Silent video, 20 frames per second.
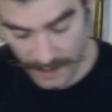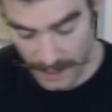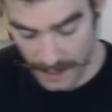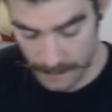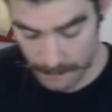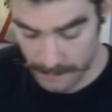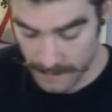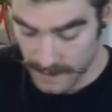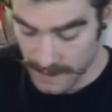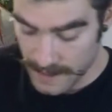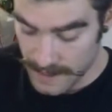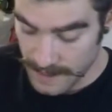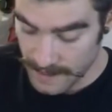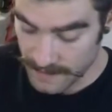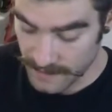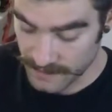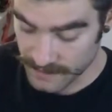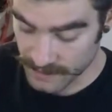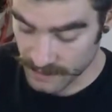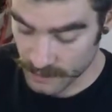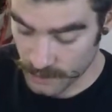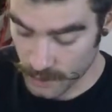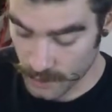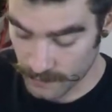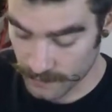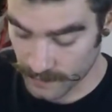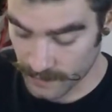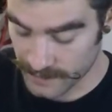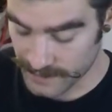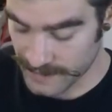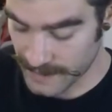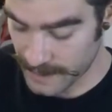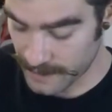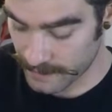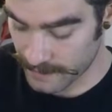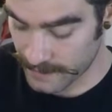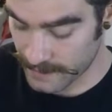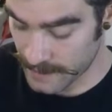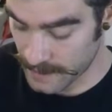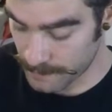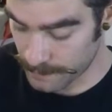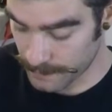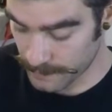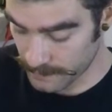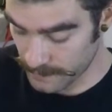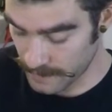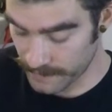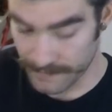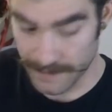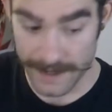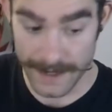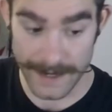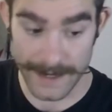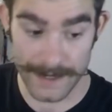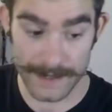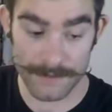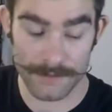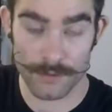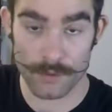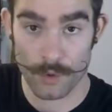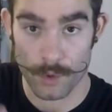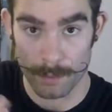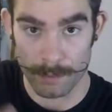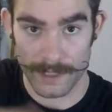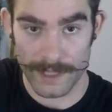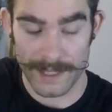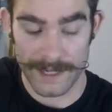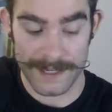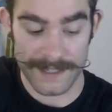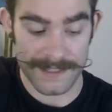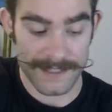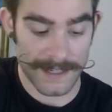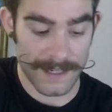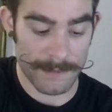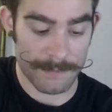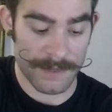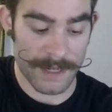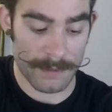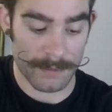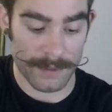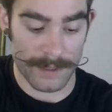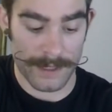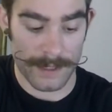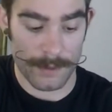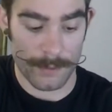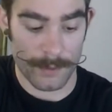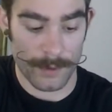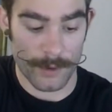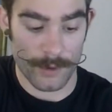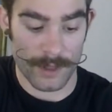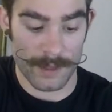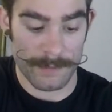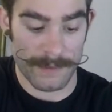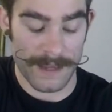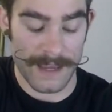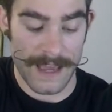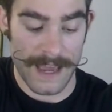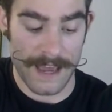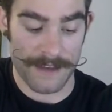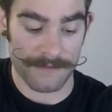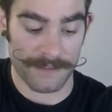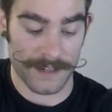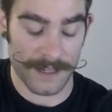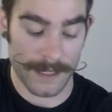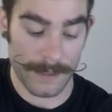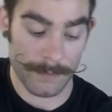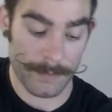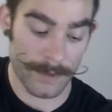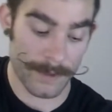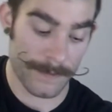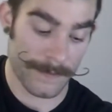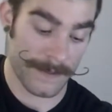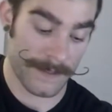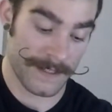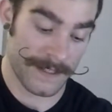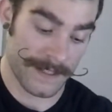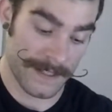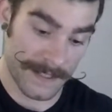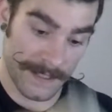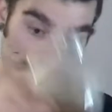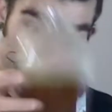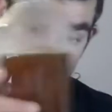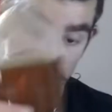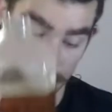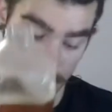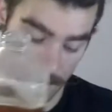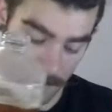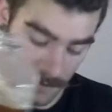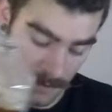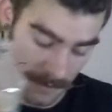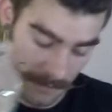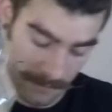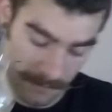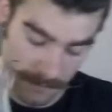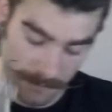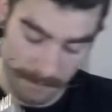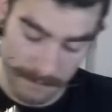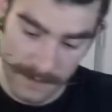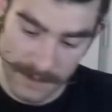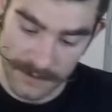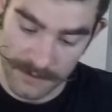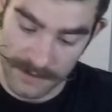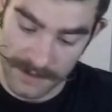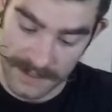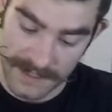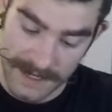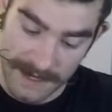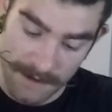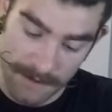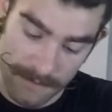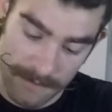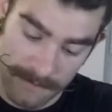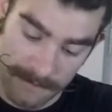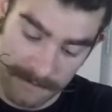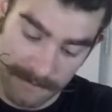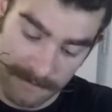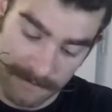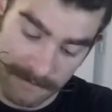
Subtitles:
And then it's gonna call for an entire cup of honey. Normally, like I said, I'm doubling it. It would only be a half cup. So measure this out.